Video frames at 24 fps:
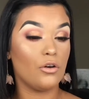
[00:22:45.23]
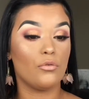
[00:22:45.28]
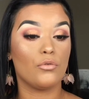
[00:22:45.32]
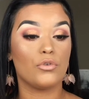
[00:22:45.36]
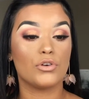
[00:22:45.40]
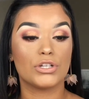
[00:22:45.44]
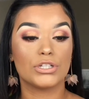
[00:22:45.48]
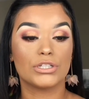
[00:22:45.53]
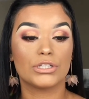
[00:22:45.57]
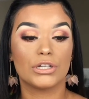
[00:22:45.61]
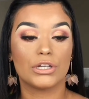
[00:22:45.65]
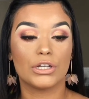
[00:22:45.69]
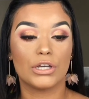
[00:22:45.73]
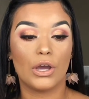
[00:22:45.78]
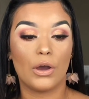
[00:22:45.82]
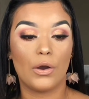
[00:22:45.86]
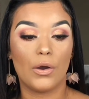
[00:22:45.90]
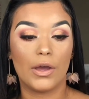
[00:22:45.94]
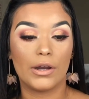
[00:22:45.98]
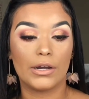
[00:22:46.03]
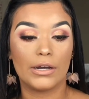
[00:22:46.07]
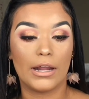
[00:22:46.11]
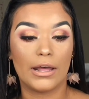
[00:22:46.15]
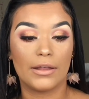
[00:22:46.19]
we're just going to go
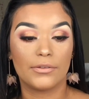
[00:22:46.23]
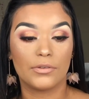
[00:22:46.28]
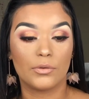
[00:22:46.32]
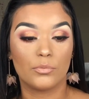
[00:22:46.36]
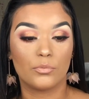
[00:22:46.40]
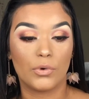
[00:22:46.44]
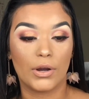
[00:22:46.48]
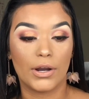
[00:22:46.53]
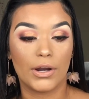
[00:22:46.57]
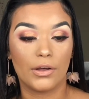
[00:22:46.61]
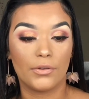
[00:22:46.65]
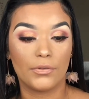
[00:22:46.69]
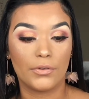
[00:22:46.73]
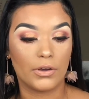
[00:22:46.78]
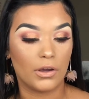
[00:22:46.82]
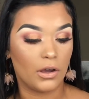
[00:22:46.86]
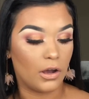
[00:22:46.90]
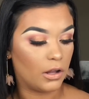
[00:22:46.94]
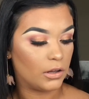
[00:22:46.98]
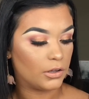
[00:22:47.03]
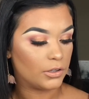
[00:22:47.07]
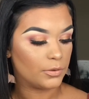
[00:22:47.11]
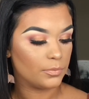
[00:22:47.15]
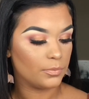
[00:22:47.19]
ahead and add some right on the
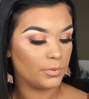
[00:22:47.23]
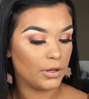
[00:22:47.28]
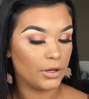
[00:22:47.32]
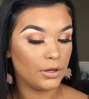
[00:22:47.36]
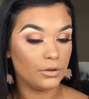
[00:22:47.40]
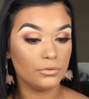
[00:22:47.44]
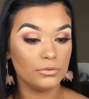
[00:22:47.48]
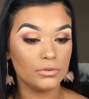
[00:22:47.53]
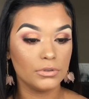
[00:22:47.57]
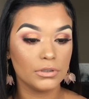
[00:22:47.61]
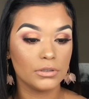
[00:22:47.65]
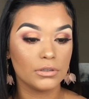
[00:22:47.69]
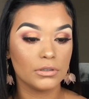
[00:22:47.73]
collarbone.